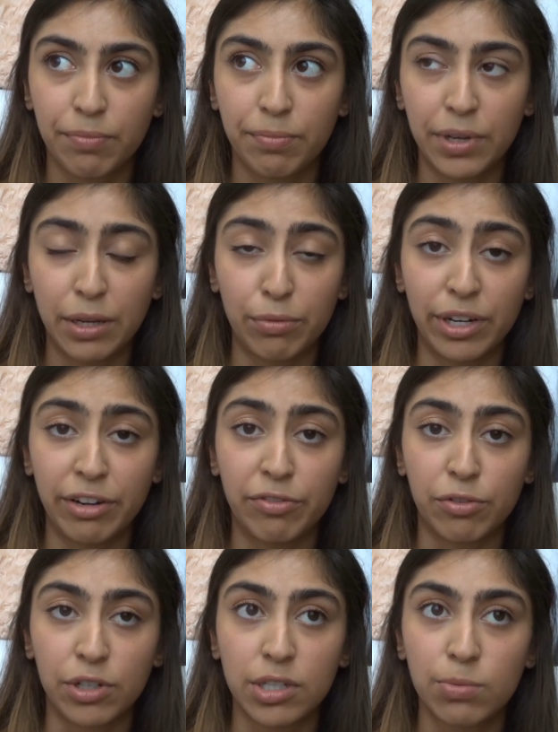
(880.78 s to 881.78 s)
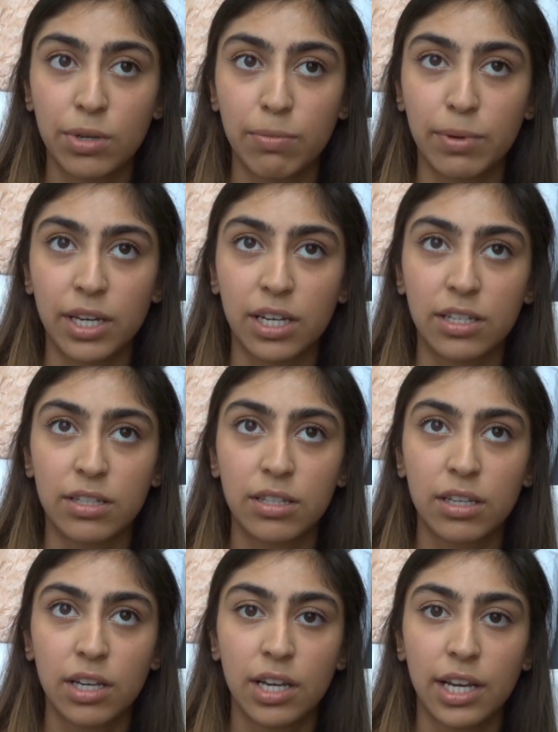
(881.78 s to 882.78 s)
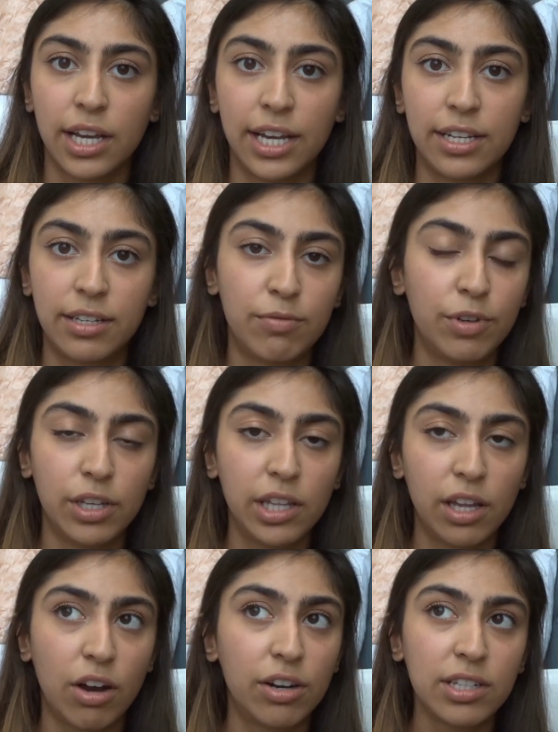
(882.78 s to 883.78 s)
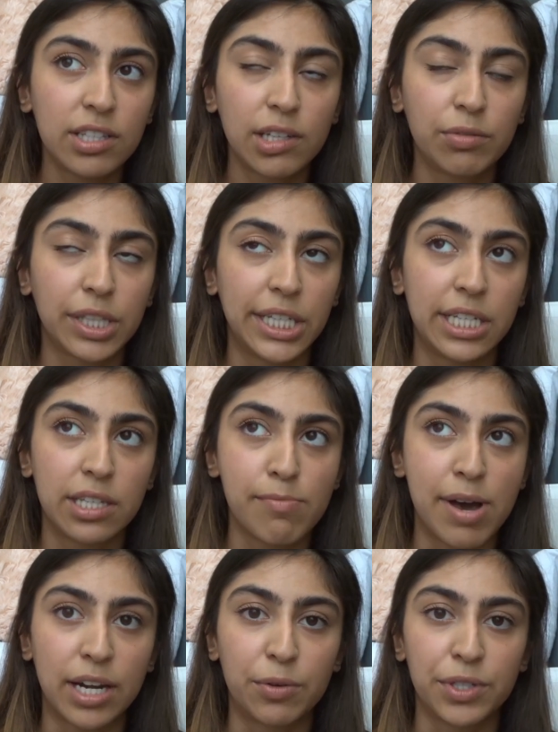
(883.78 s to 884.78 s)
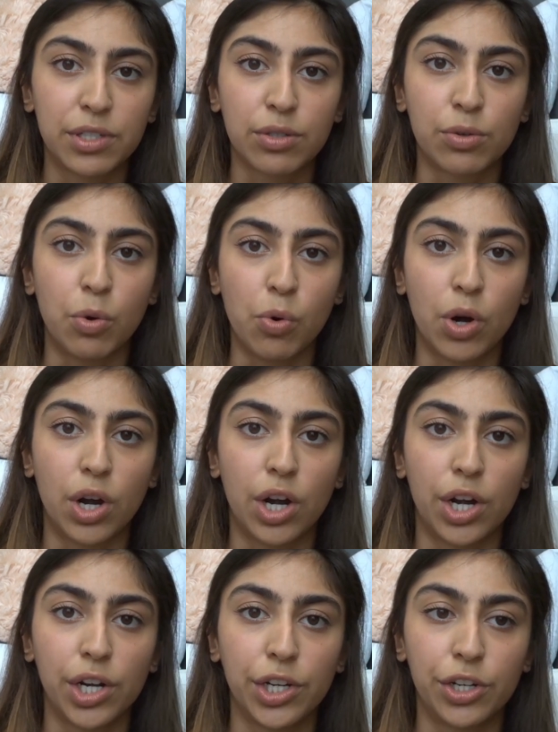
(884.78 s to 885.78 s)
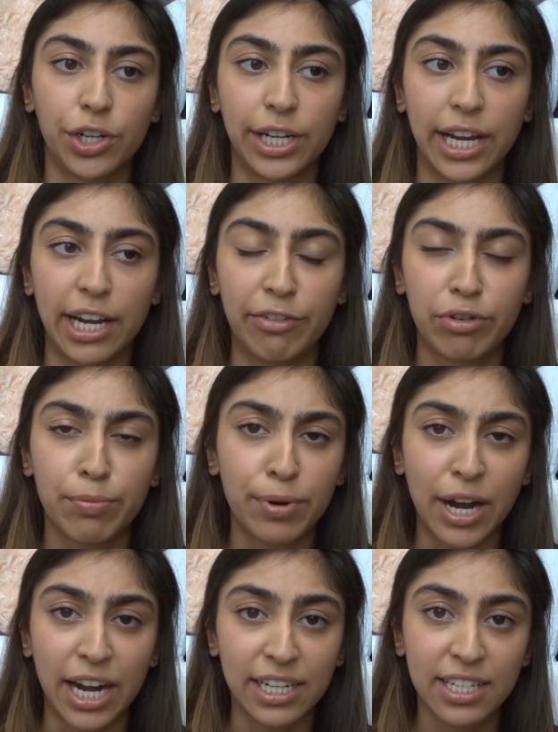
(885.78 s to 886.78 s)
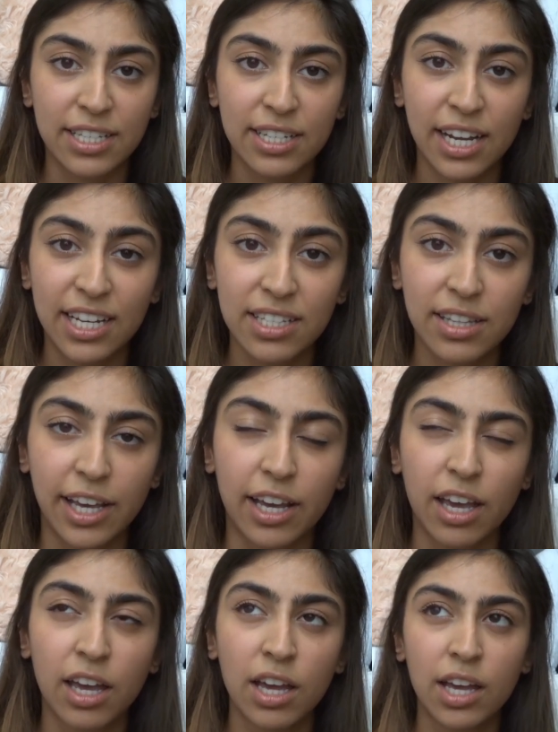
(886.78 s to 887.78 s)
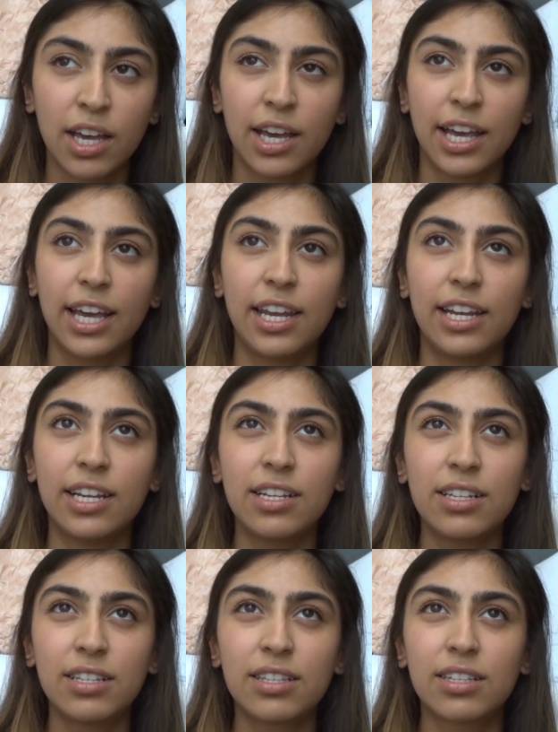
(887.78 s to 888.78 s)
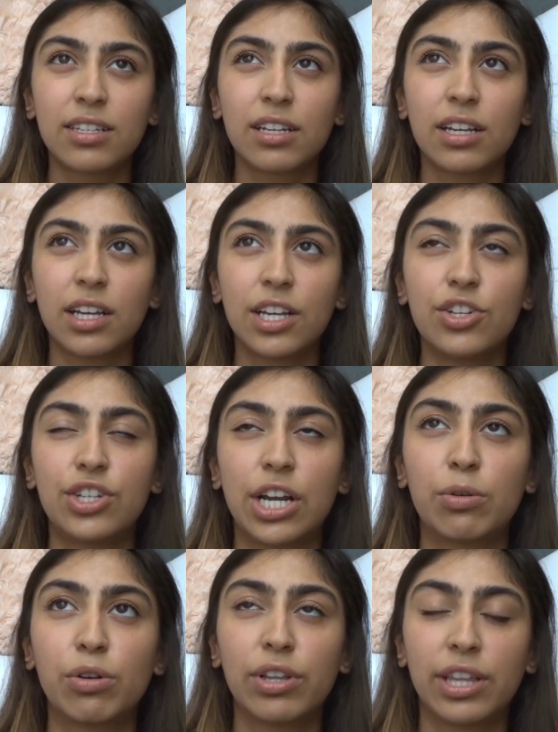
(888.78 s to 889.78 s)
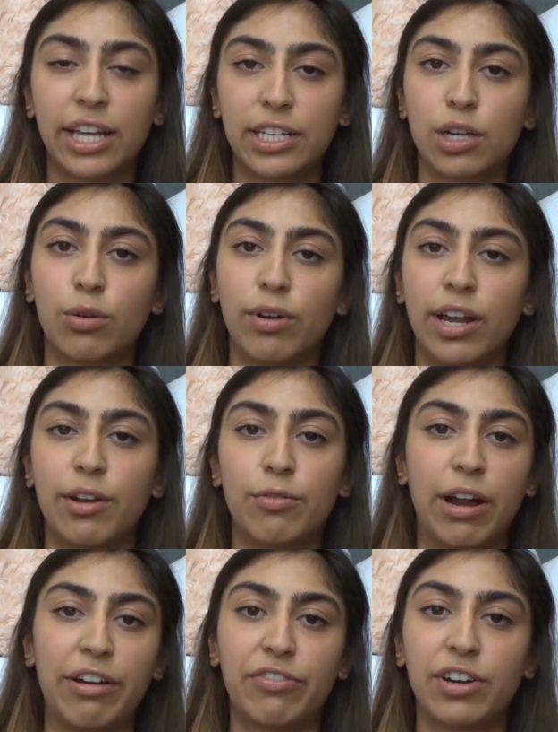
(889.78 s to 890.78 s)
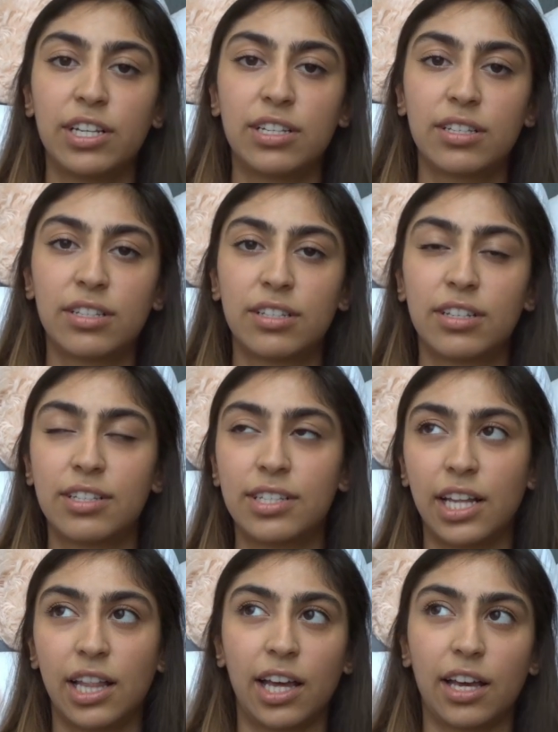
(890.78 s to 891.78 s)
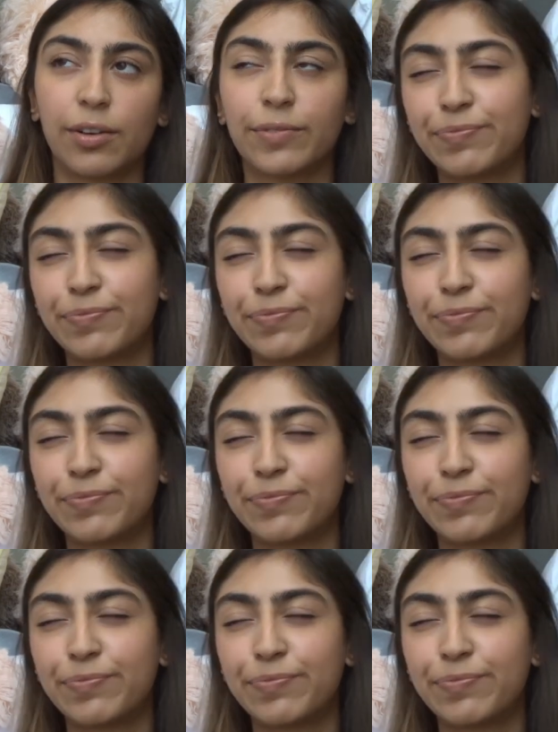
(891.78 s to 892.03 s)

be reinforced with, because it honestly really doesn't matter what score you're getting from practice tests. Like it is in general, like in reference to see like